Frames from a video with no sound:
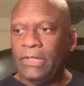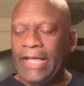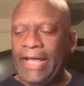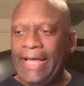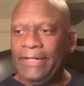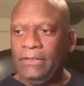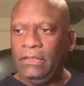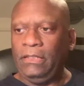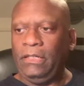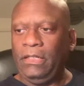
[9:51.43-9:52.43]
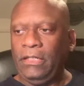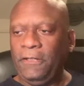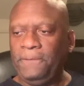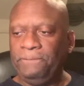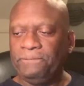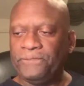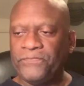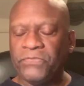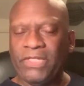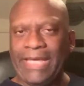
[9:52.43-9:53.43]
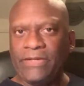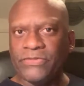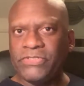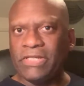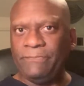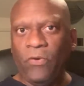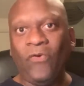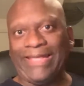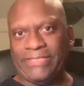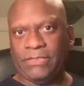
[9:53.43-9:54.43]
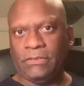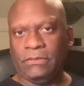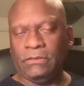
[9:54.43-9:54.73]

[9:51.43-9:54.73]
at um, Candlestick Point.